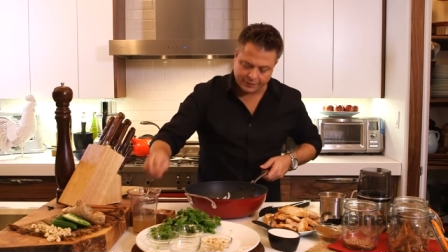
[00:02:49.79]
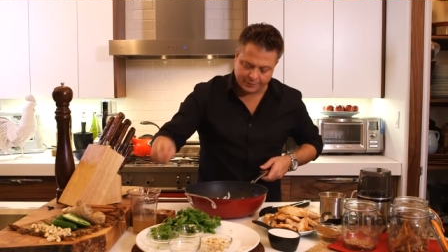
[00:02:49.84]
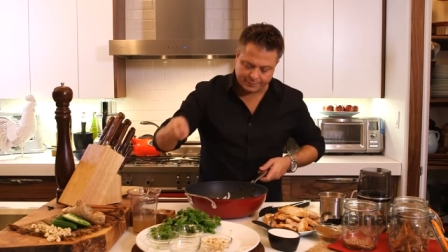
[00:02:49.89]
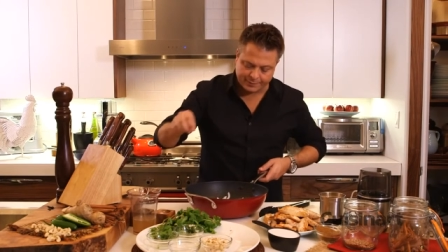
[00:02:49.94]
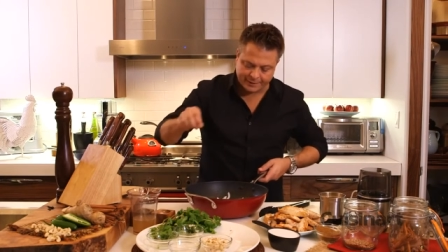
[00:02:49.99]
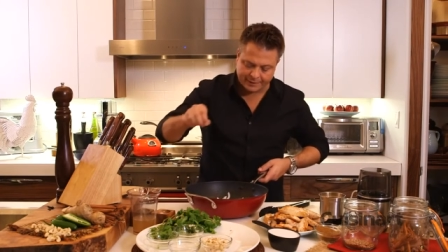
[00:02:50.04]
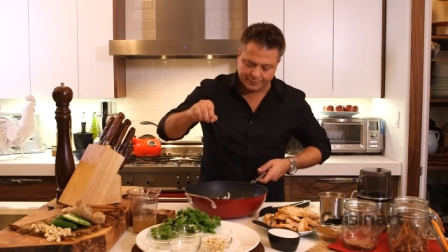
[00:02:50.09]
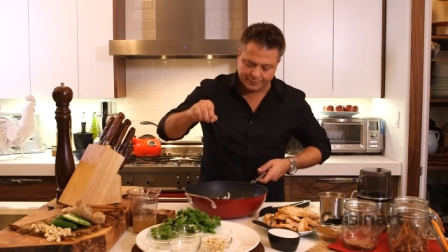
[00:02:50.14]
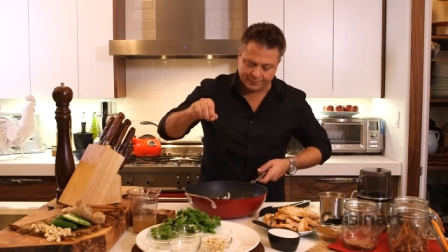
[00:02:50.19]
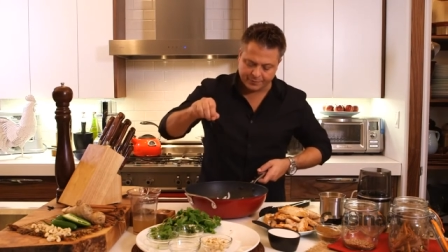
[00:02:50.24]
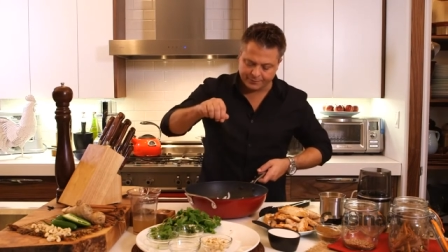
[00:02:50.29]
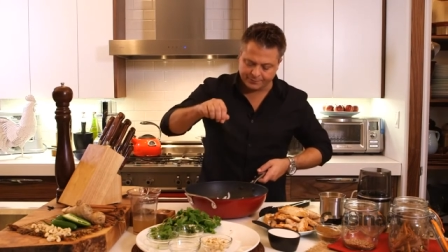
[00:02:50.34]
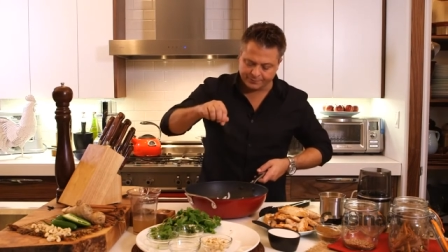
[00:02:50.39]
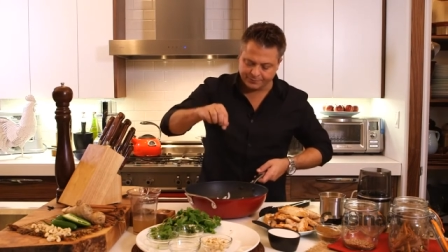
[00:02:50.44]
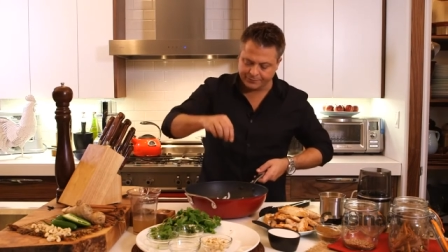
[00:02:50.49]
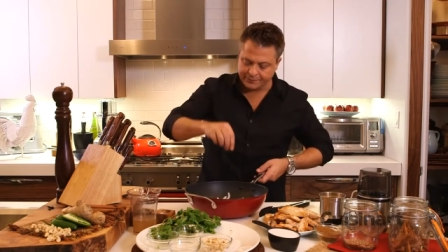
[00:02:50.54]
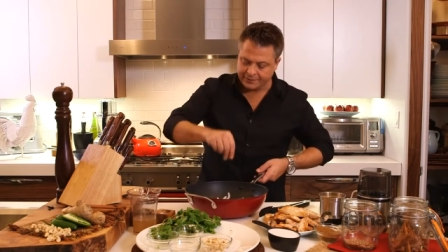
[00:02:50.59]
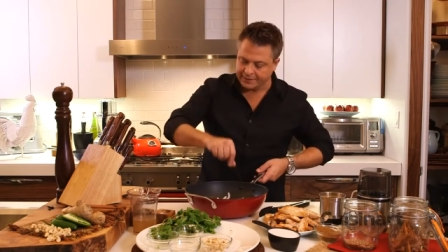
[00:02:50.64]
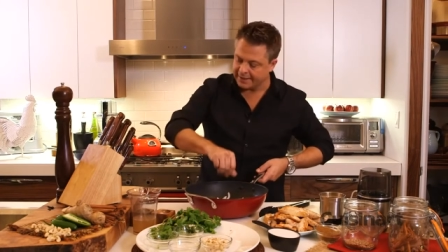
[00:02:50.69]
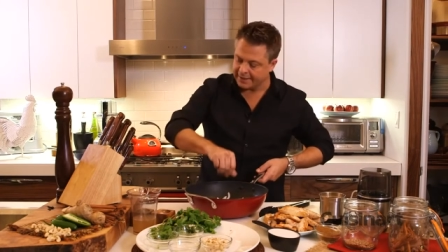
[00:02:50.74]
and pepper
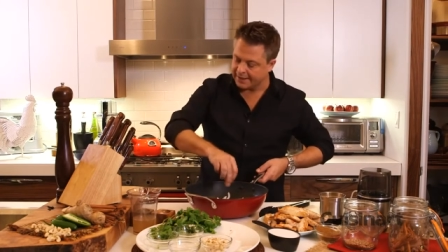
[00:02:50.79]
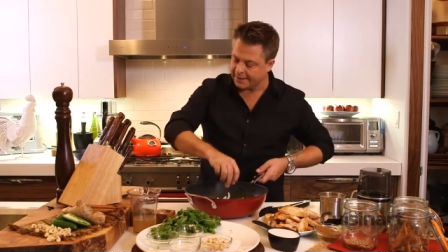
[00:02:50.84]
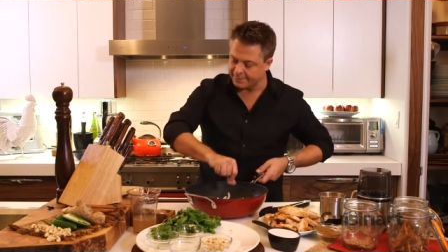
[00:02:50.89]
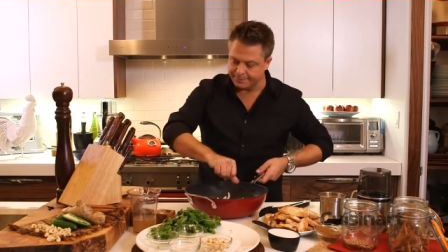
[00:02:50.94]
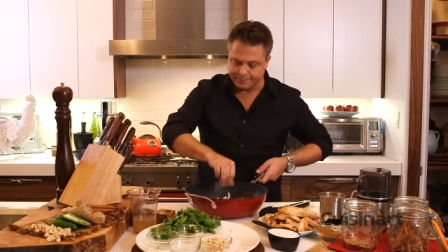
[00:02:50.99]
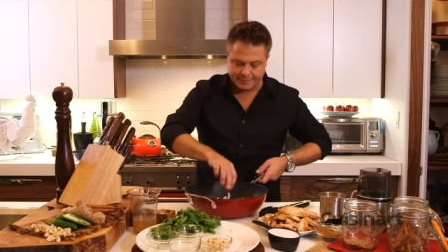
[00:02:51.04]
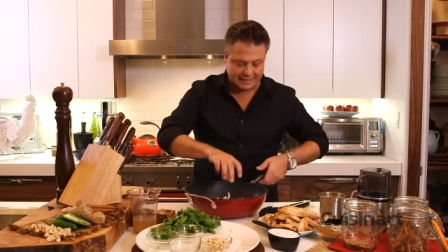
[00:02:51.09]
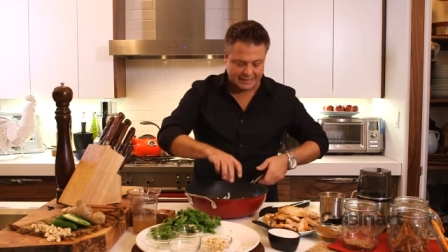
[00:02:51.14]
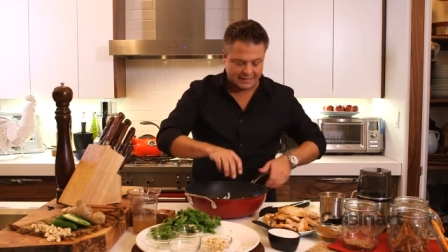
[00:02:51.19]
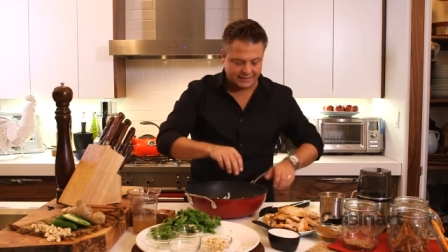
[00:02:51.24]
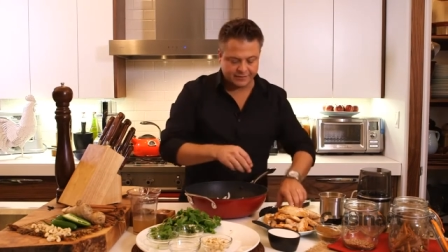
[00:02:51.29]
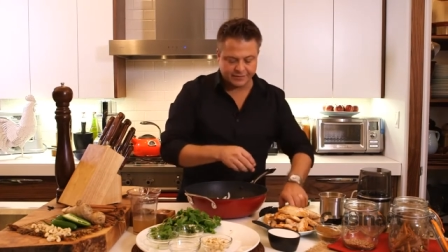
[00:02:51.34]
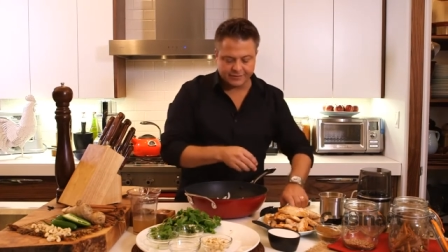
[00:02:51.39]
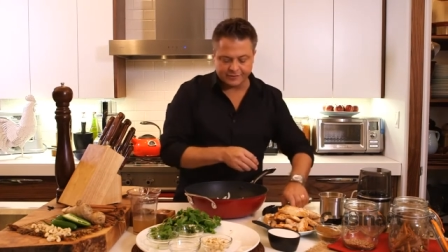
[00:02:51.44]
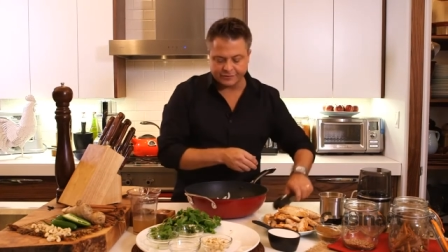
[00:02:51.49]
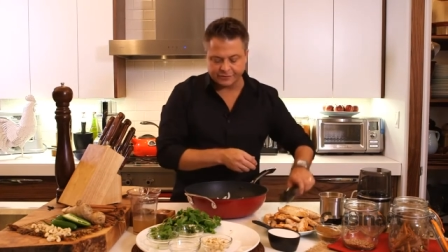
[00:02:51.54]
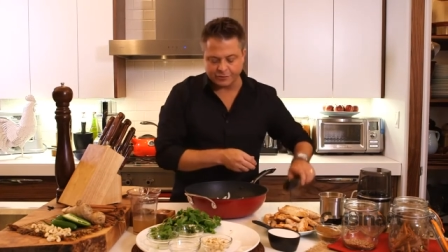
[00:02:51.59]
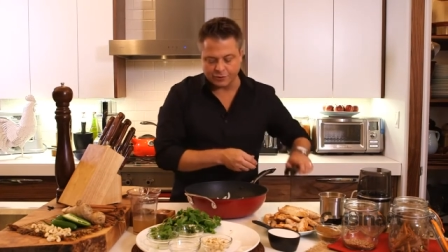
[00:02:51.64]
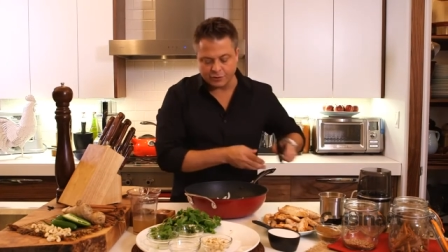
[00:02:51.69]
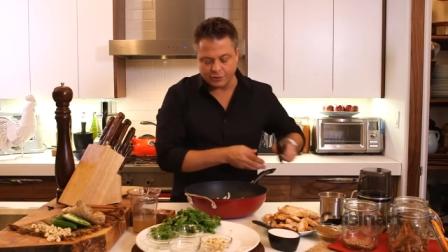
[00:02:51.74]
and back to
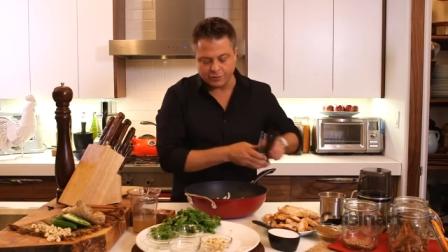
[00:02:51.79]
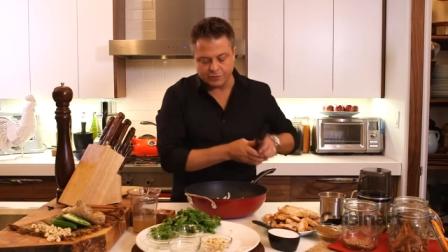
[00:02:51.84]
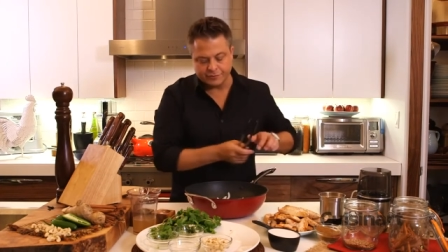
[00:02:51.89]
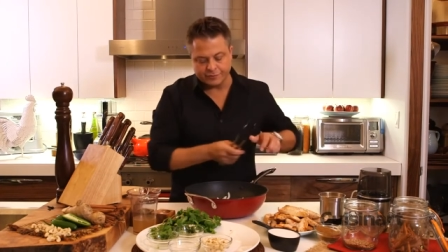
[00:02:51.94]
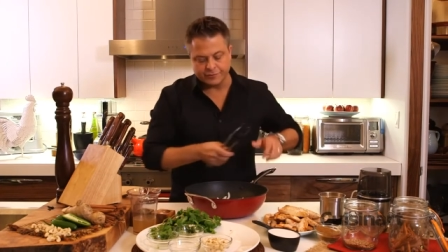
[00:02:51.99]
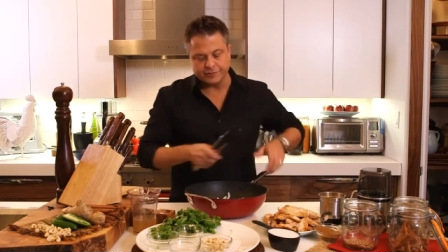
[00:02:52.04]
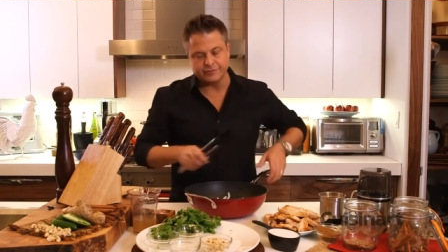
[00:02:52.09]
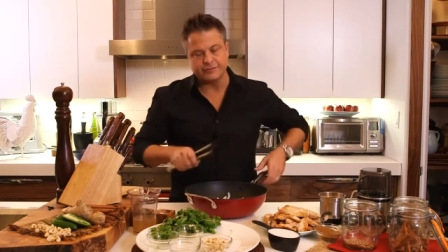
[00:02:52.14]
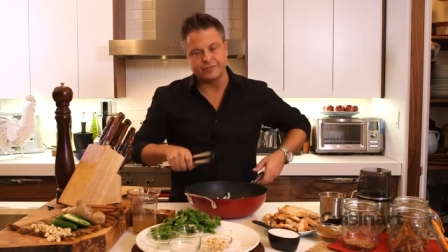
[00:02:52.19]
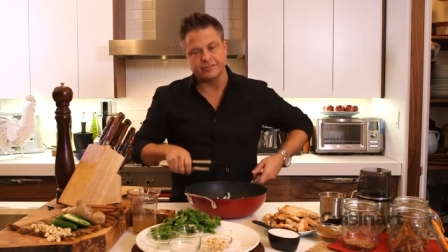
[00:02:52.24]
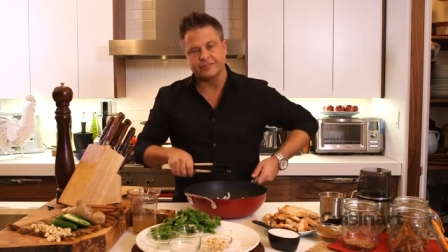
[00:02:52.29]
the stove to